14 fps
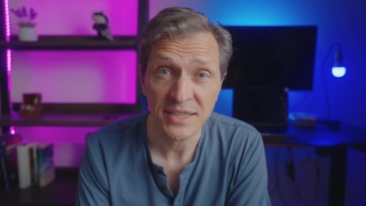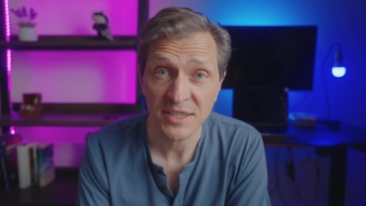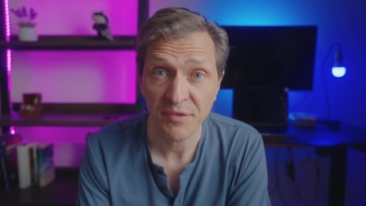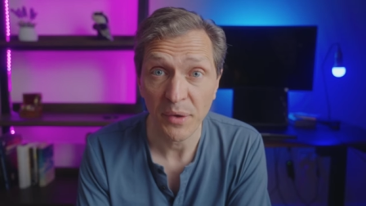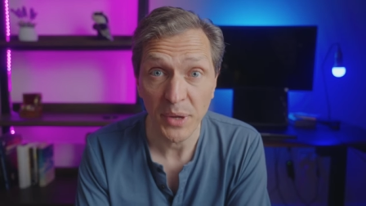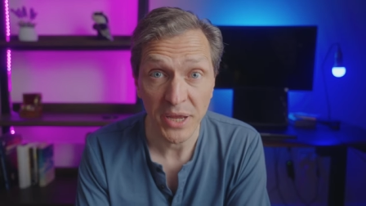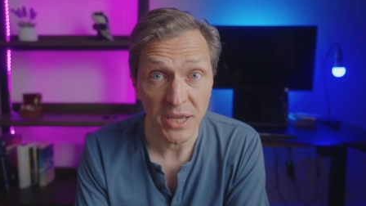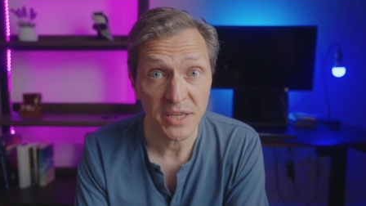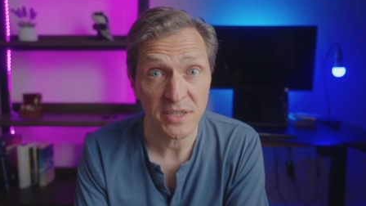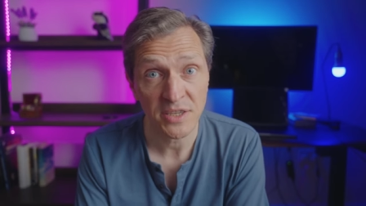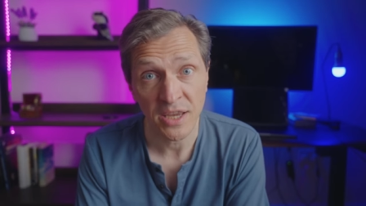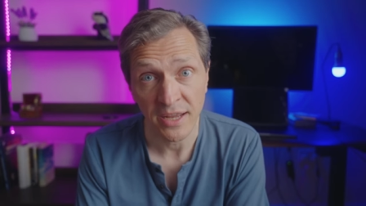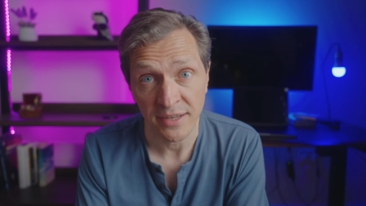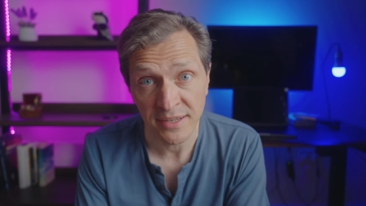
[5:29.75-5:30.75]
it's very
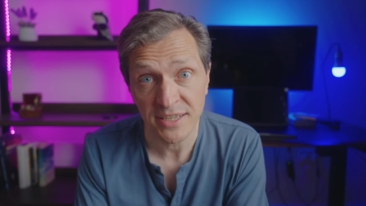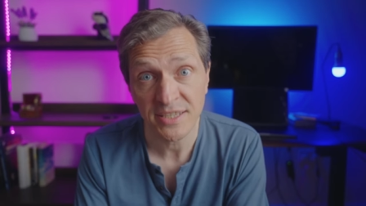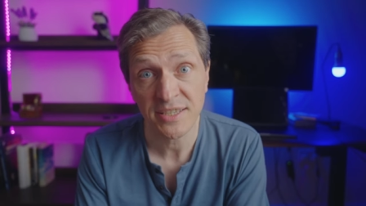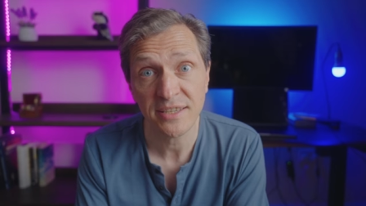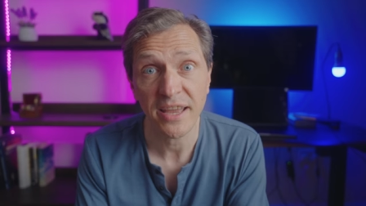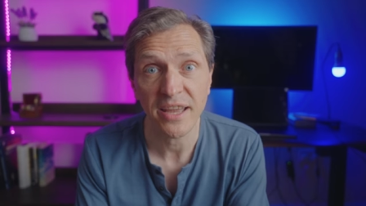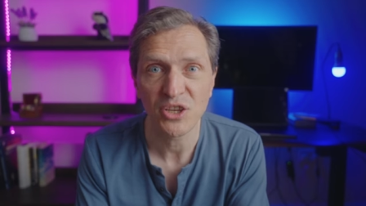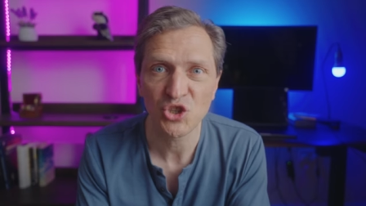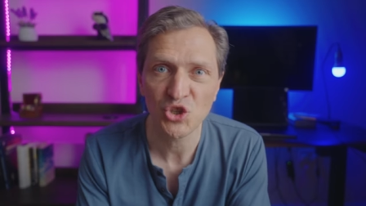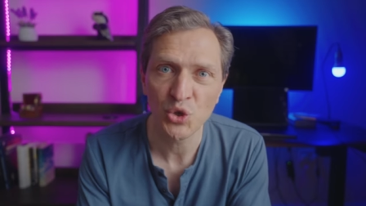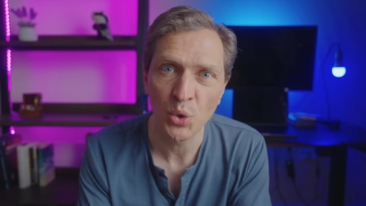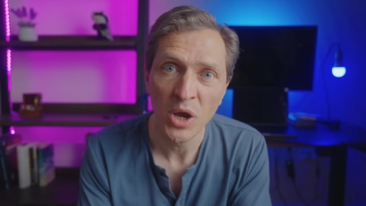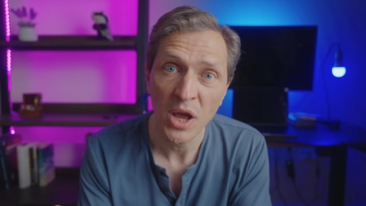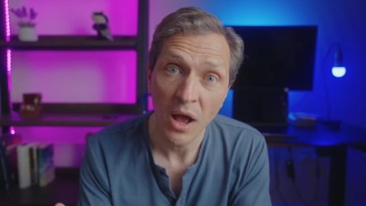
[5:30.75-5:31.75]
easy at this stage
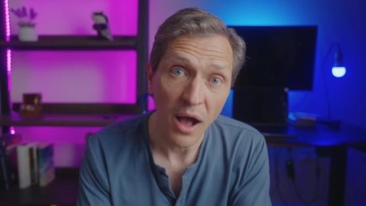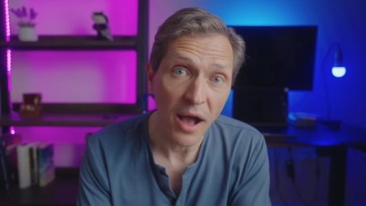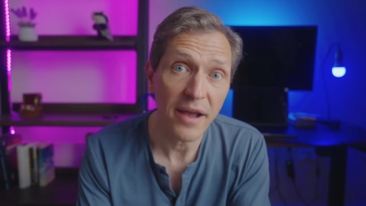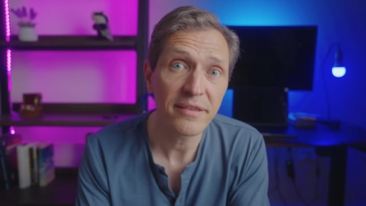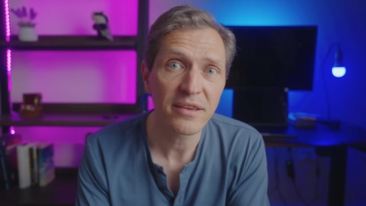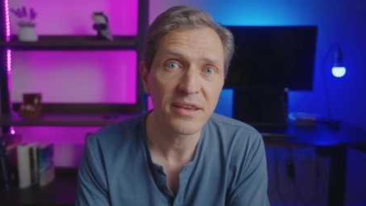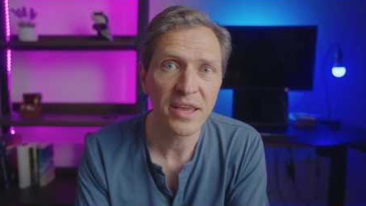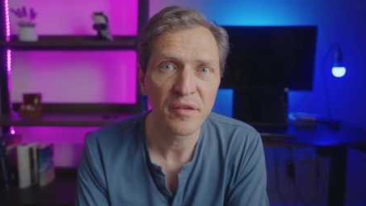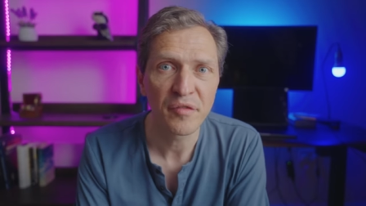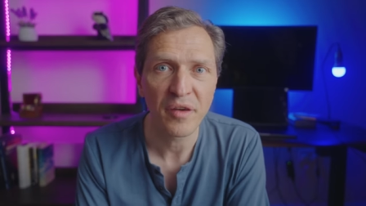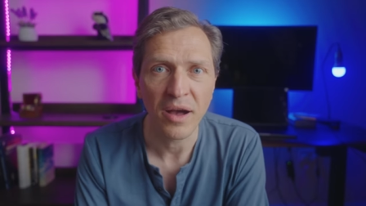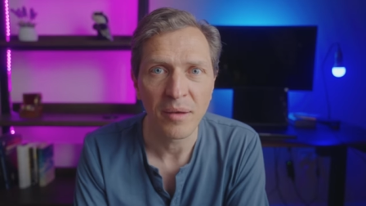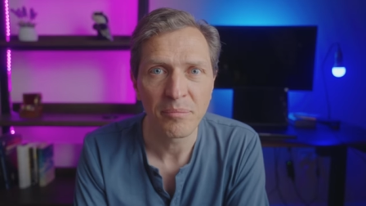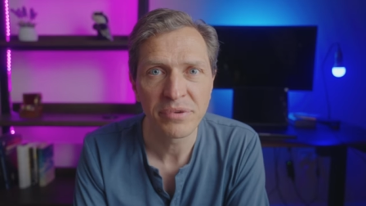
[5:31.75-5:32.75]
to either give
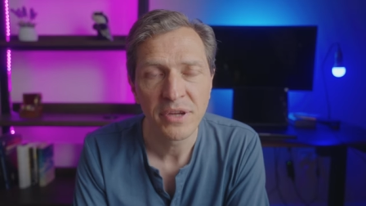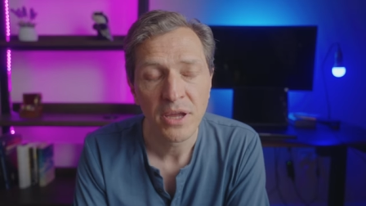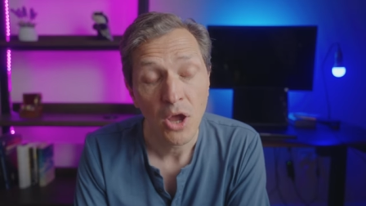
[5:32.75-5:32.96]
up